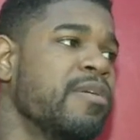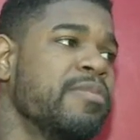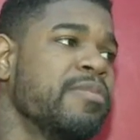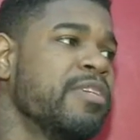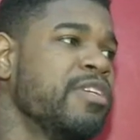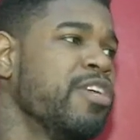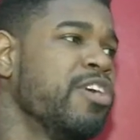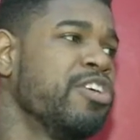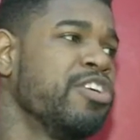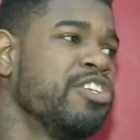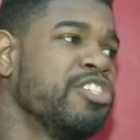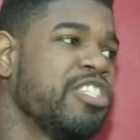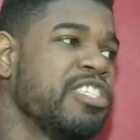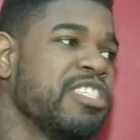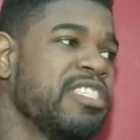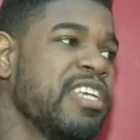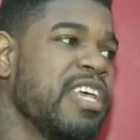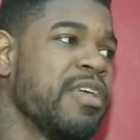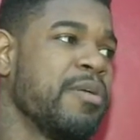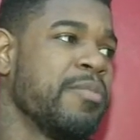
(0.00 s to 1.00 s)
You know, usually
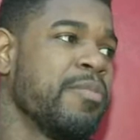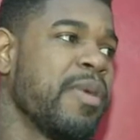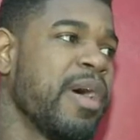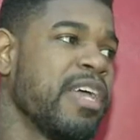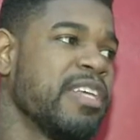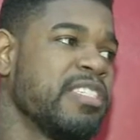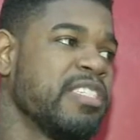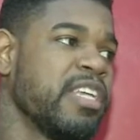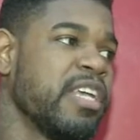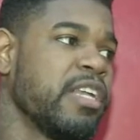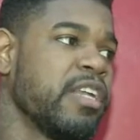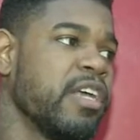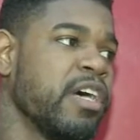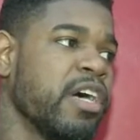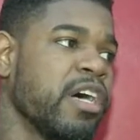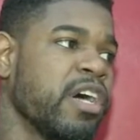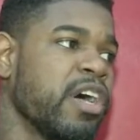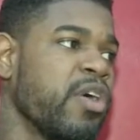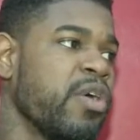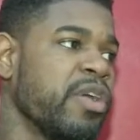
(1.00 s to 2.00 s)
the same
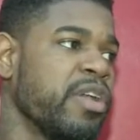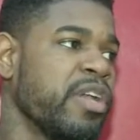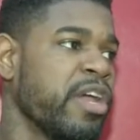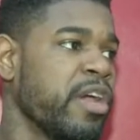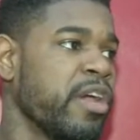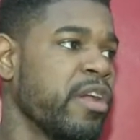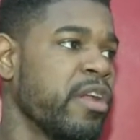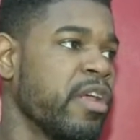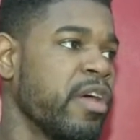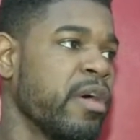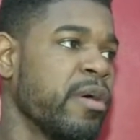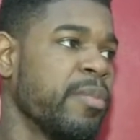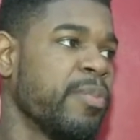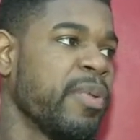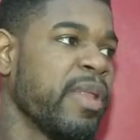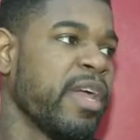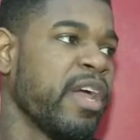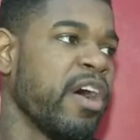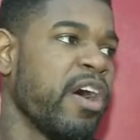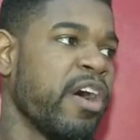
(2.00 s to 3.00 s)
mindset, going there and
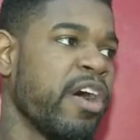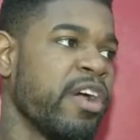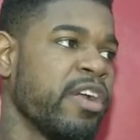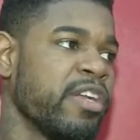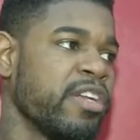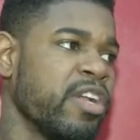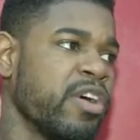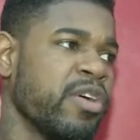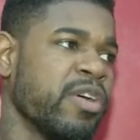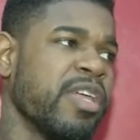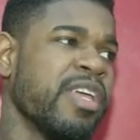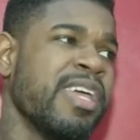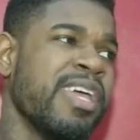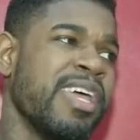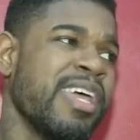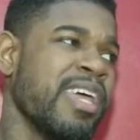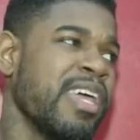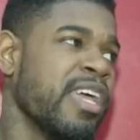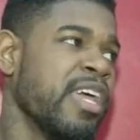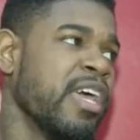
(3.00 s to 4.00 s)
play hard. You know,
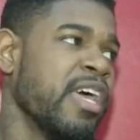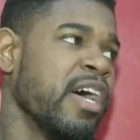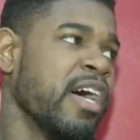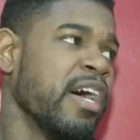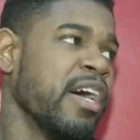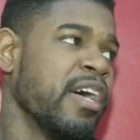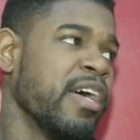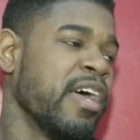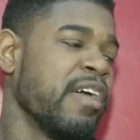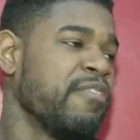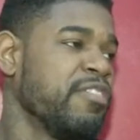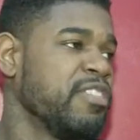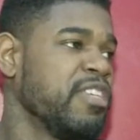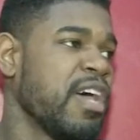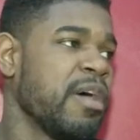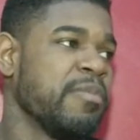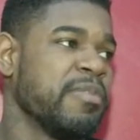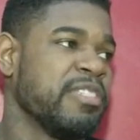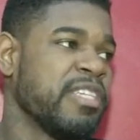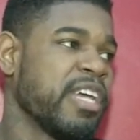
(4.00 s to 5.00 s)
every
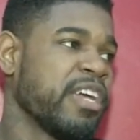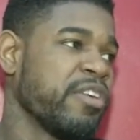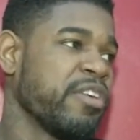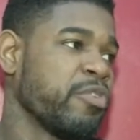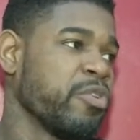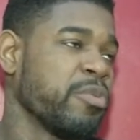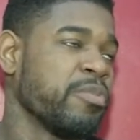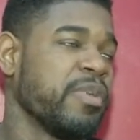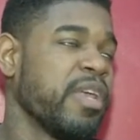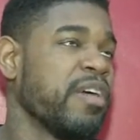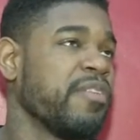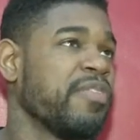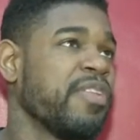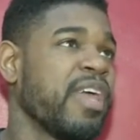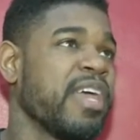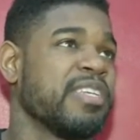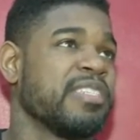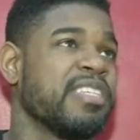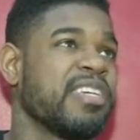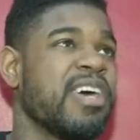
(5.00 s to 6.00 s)
time the second group
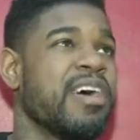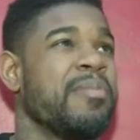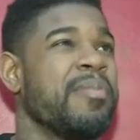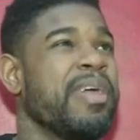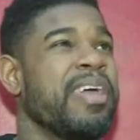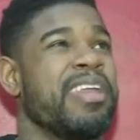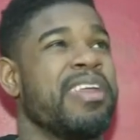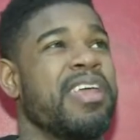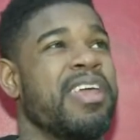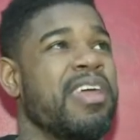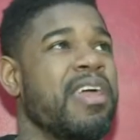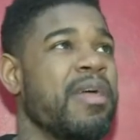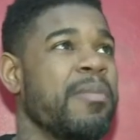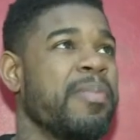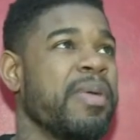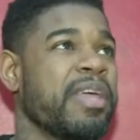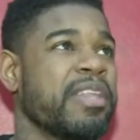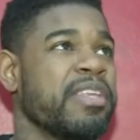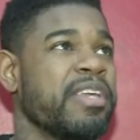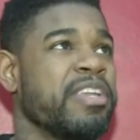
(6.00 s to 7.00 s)
definitely has to come in
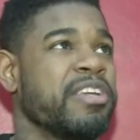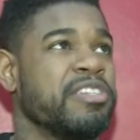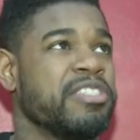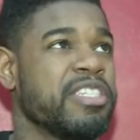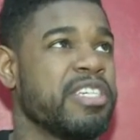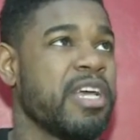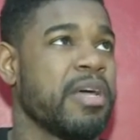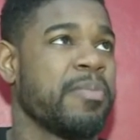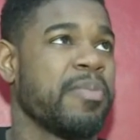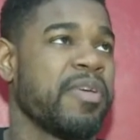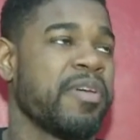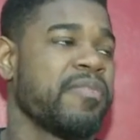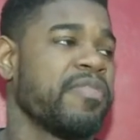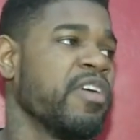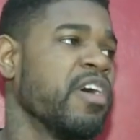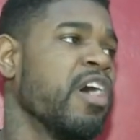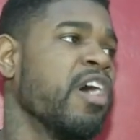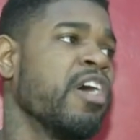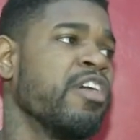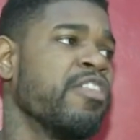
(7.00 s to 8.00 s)
and pick the energy up if
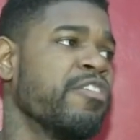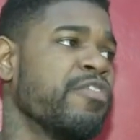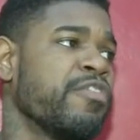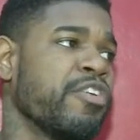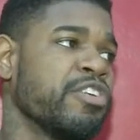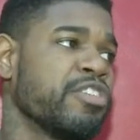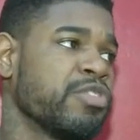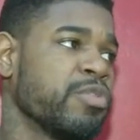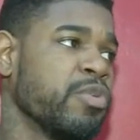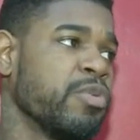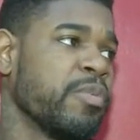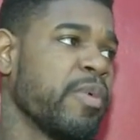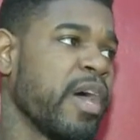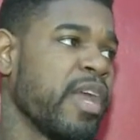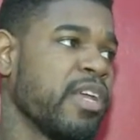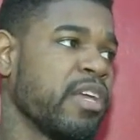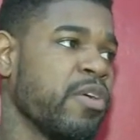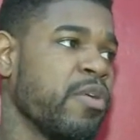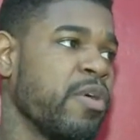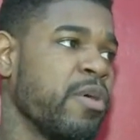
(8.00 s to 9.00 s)
the first group
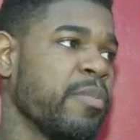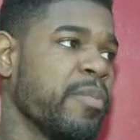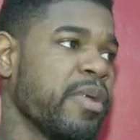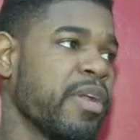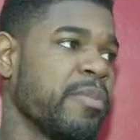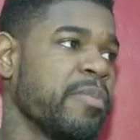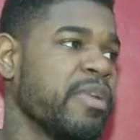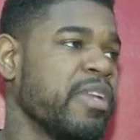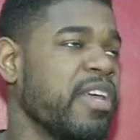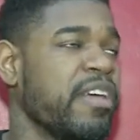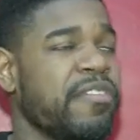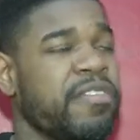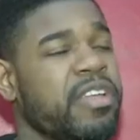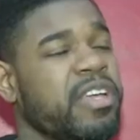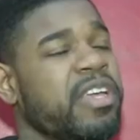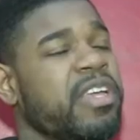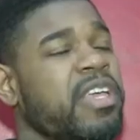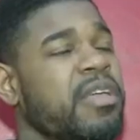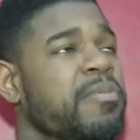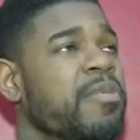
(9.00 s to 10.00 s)
got it going, but I'm going to
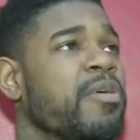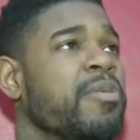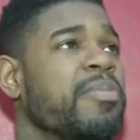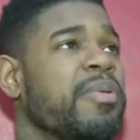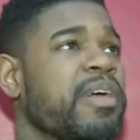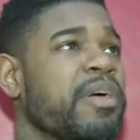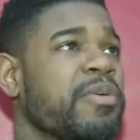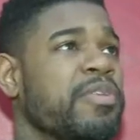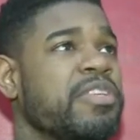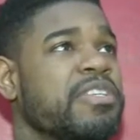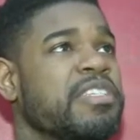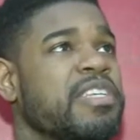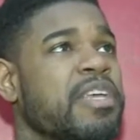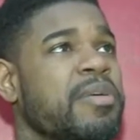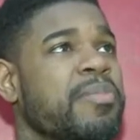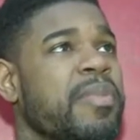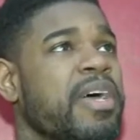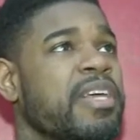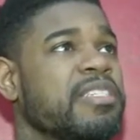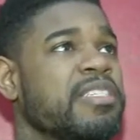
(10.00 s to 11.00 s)
definitely keep on playing with the
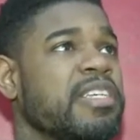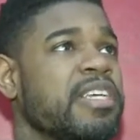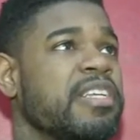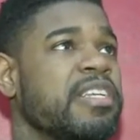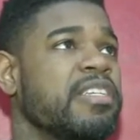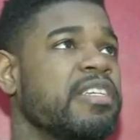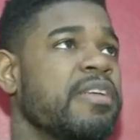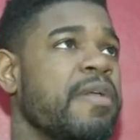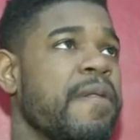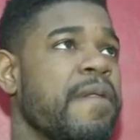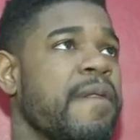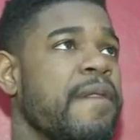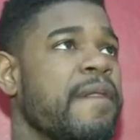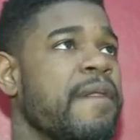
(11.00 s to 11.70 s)
same mindset.